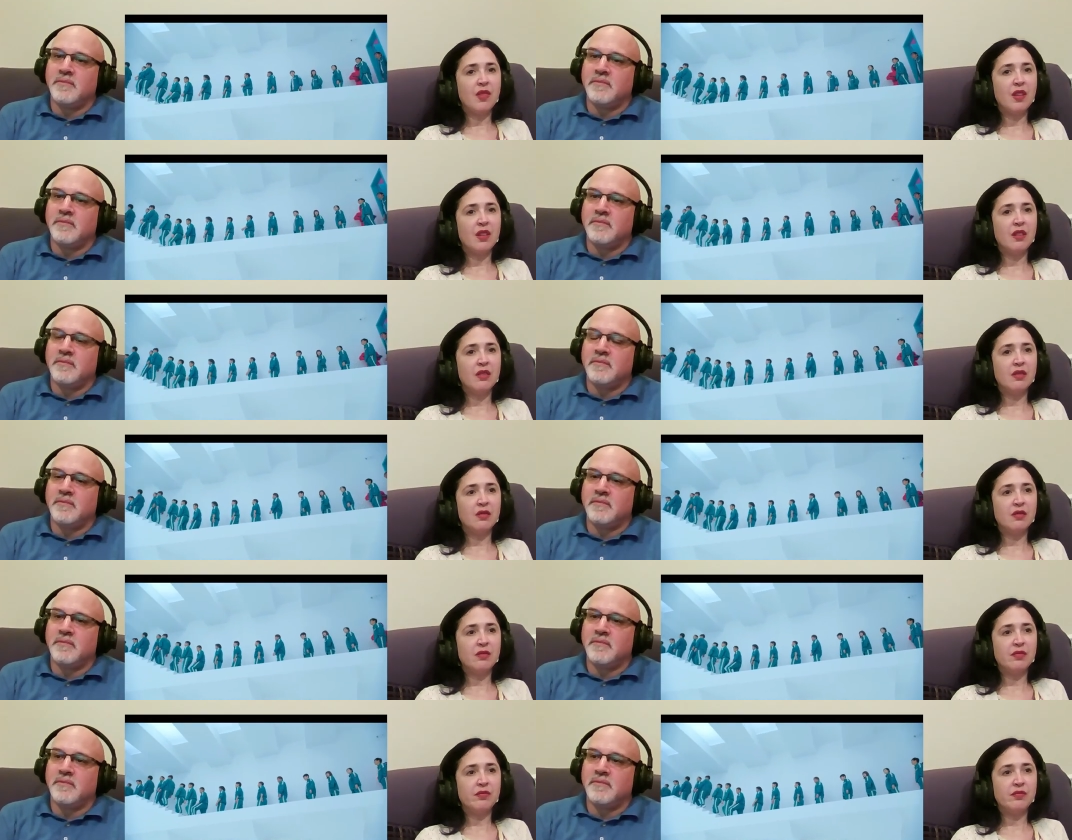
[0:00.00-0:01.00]

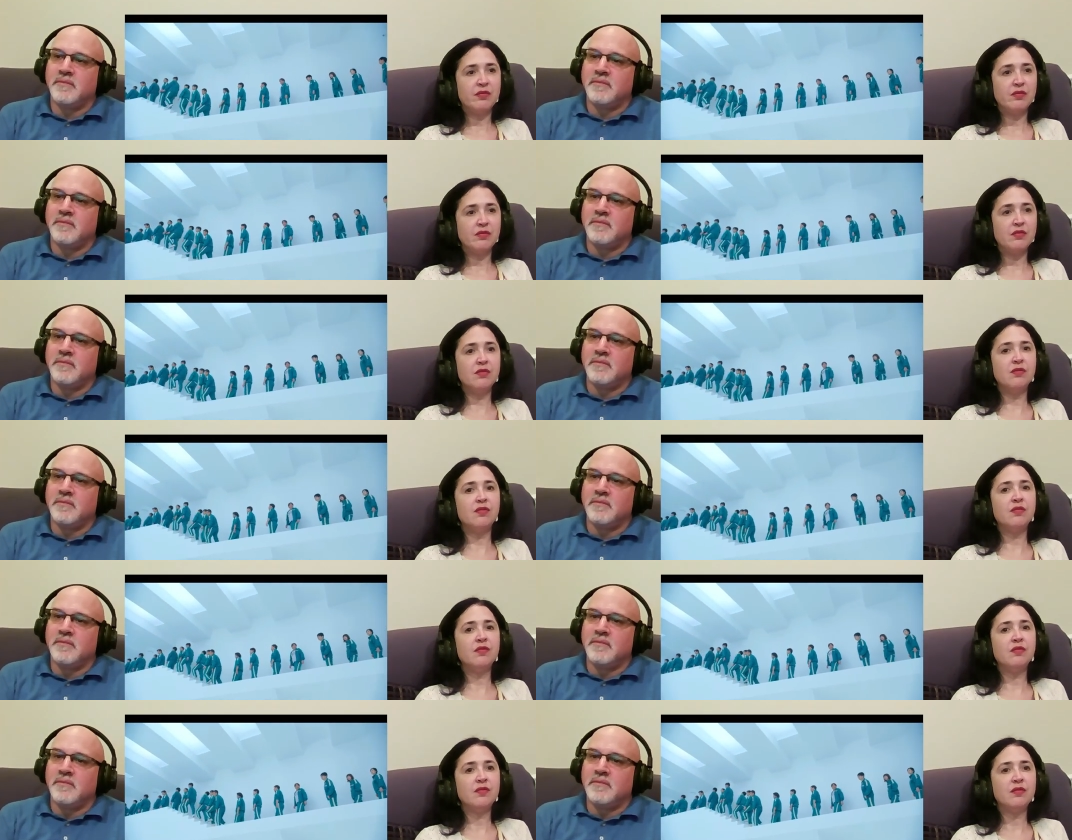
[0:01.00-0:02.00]

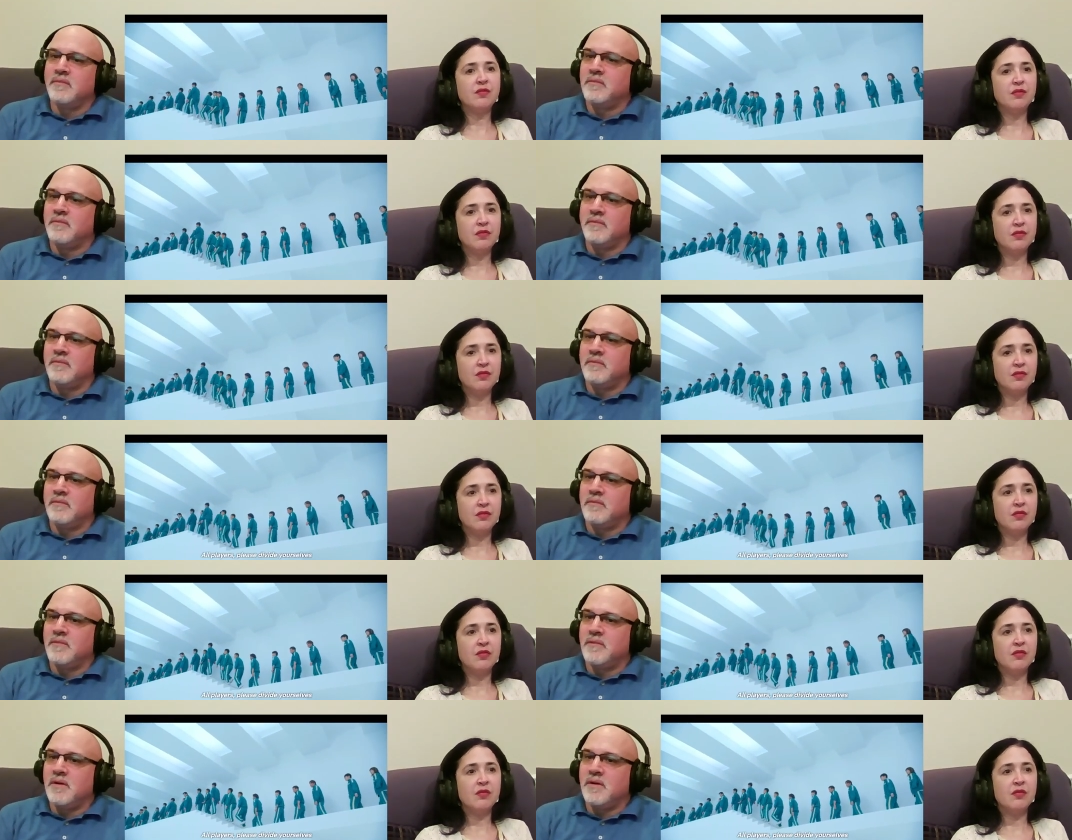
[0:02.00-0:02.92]
Nothing is said.